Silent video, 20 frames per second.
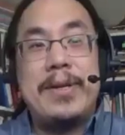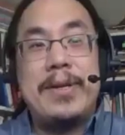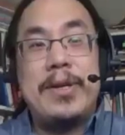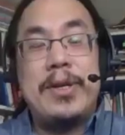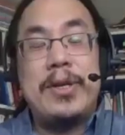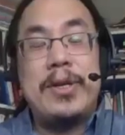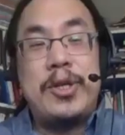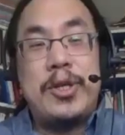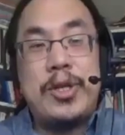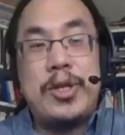
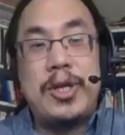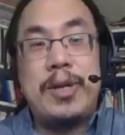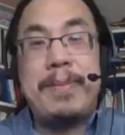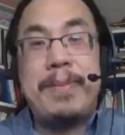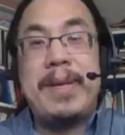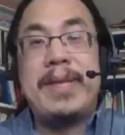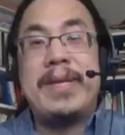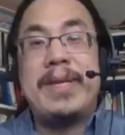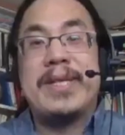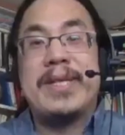shouldn't
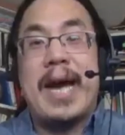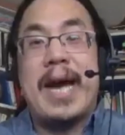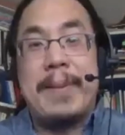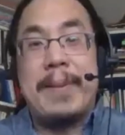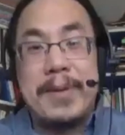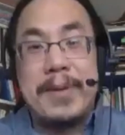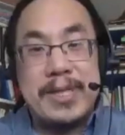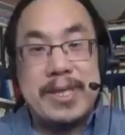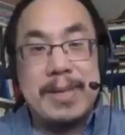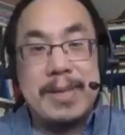be these
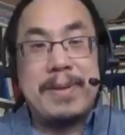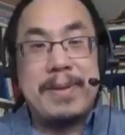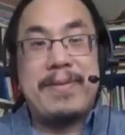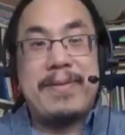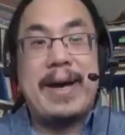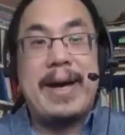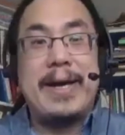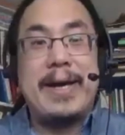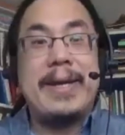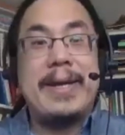
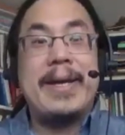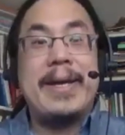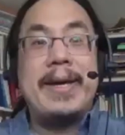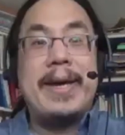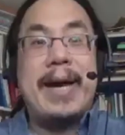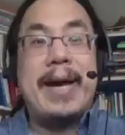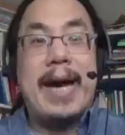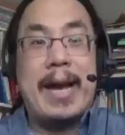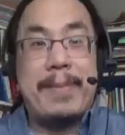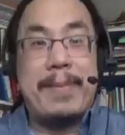hyper-simplified,
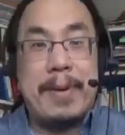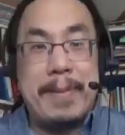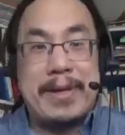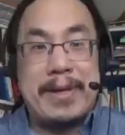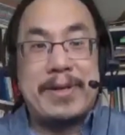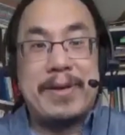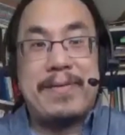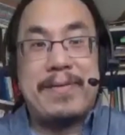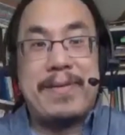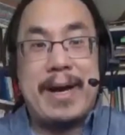
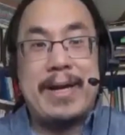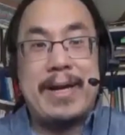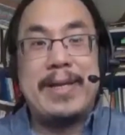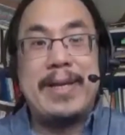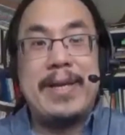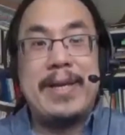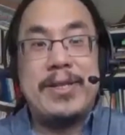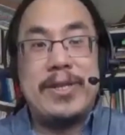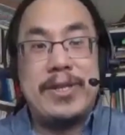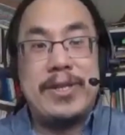hyper-metrified
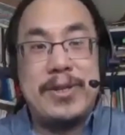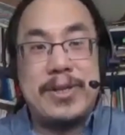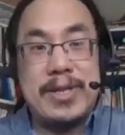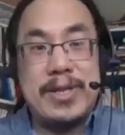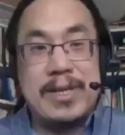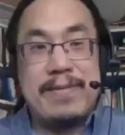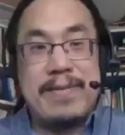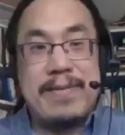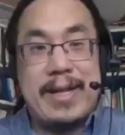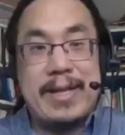
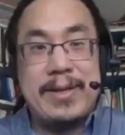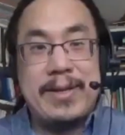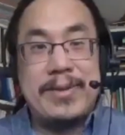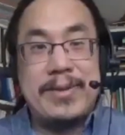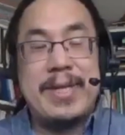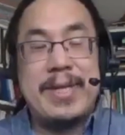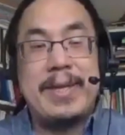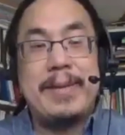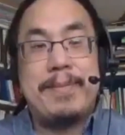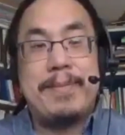institutional
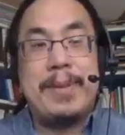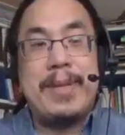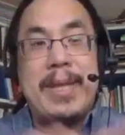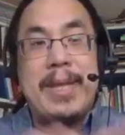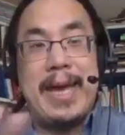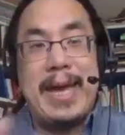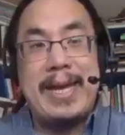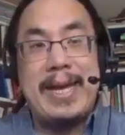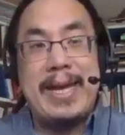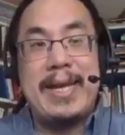values. That the
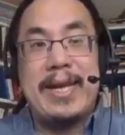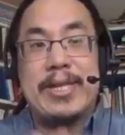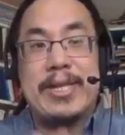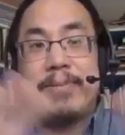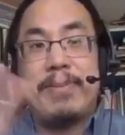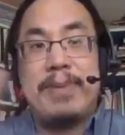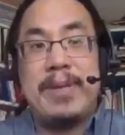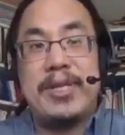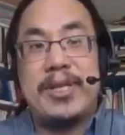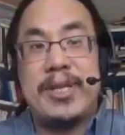plain,
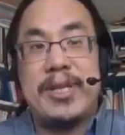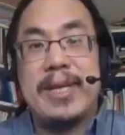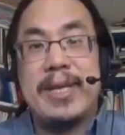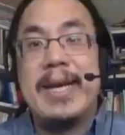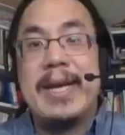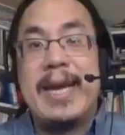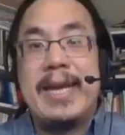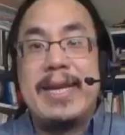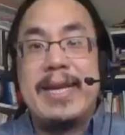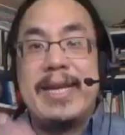explicit,
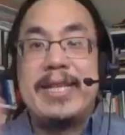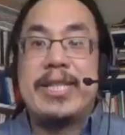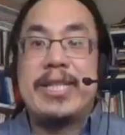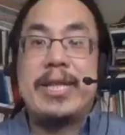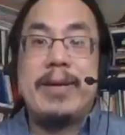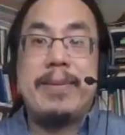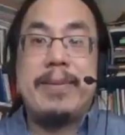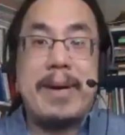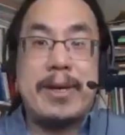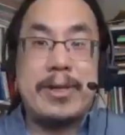and
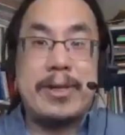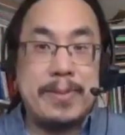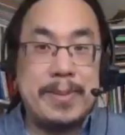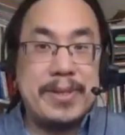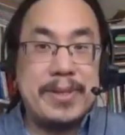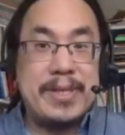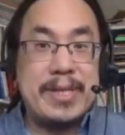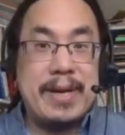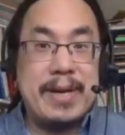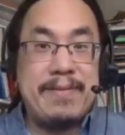easily
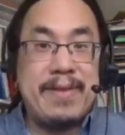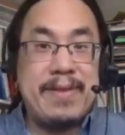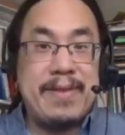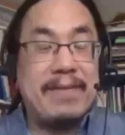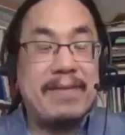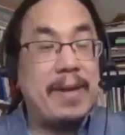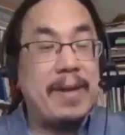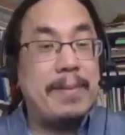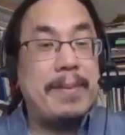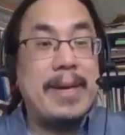measurable stuff like
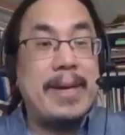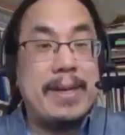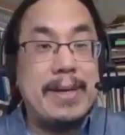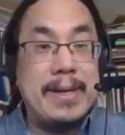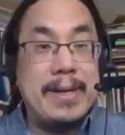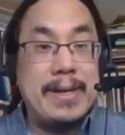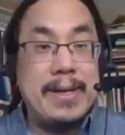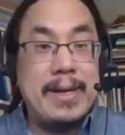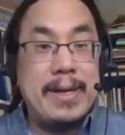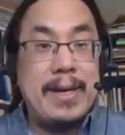Fitbit
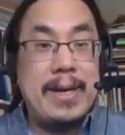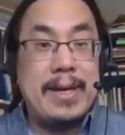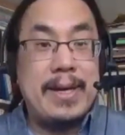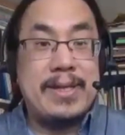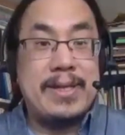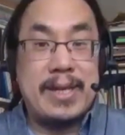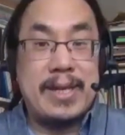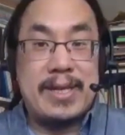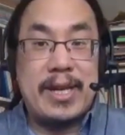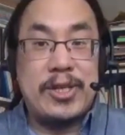and
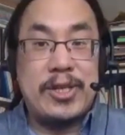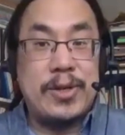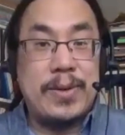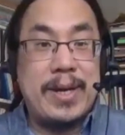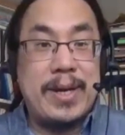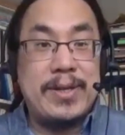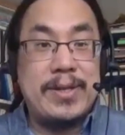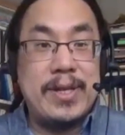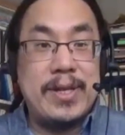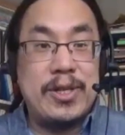citation
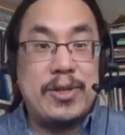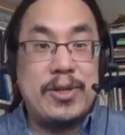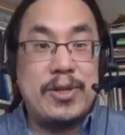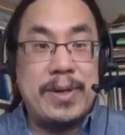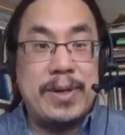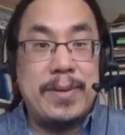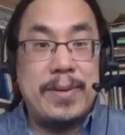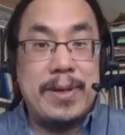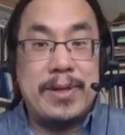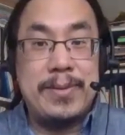rates and
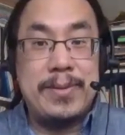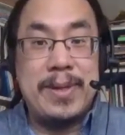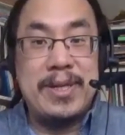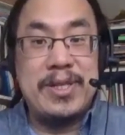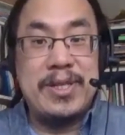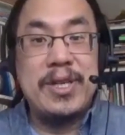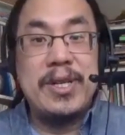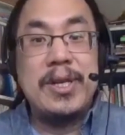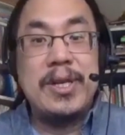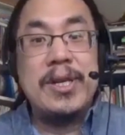Twitter
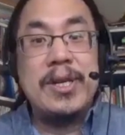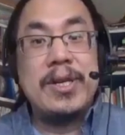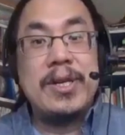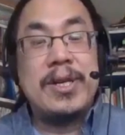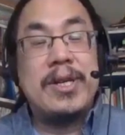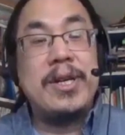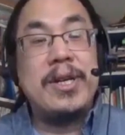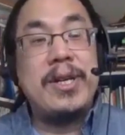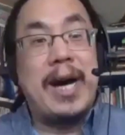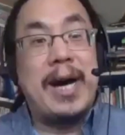retweets
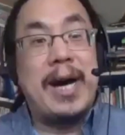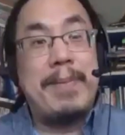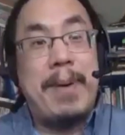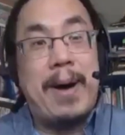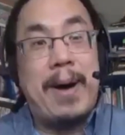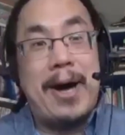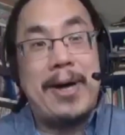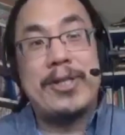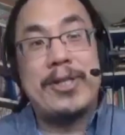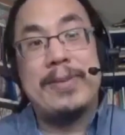could not
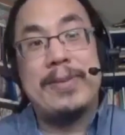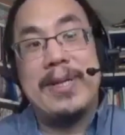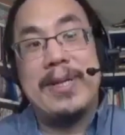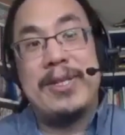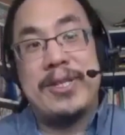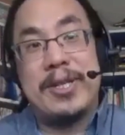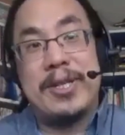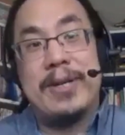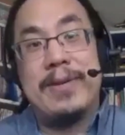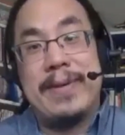possibly
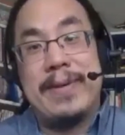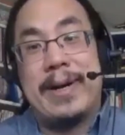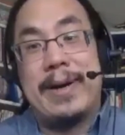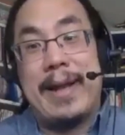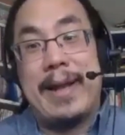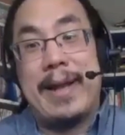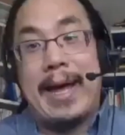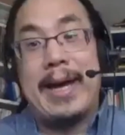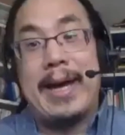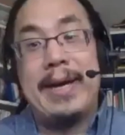serve in our
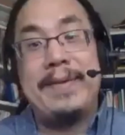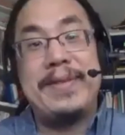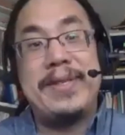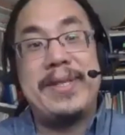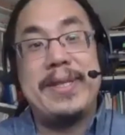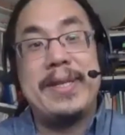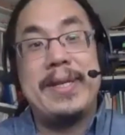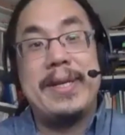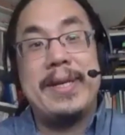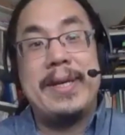
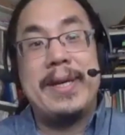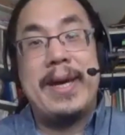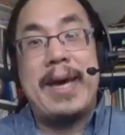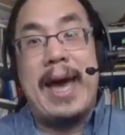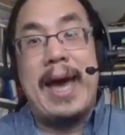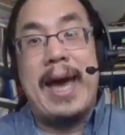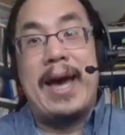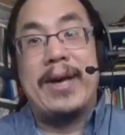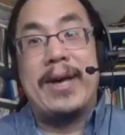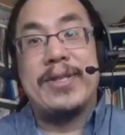lives
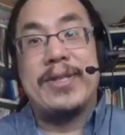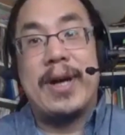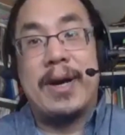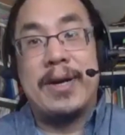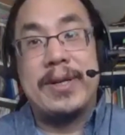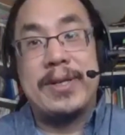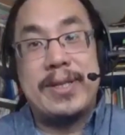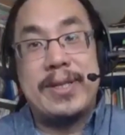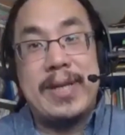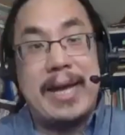as
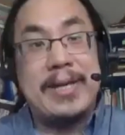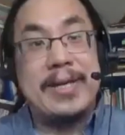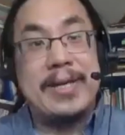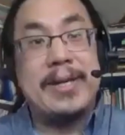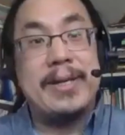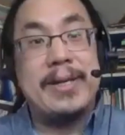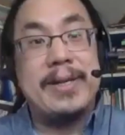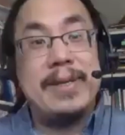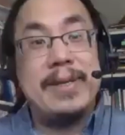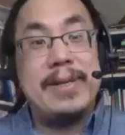our
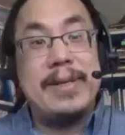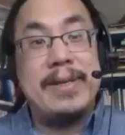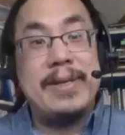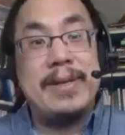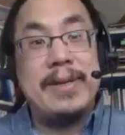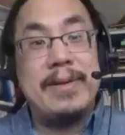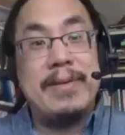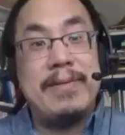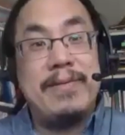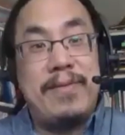standard,
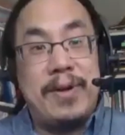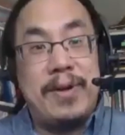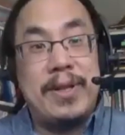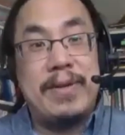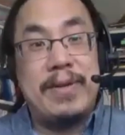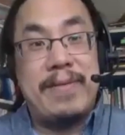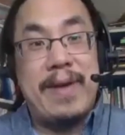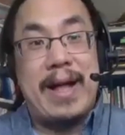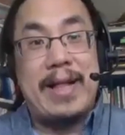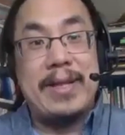
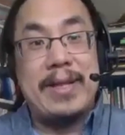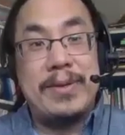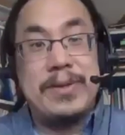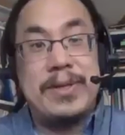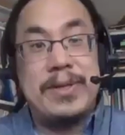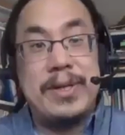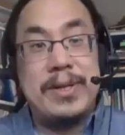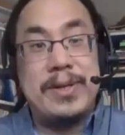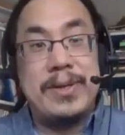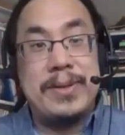fuller values
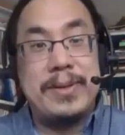do.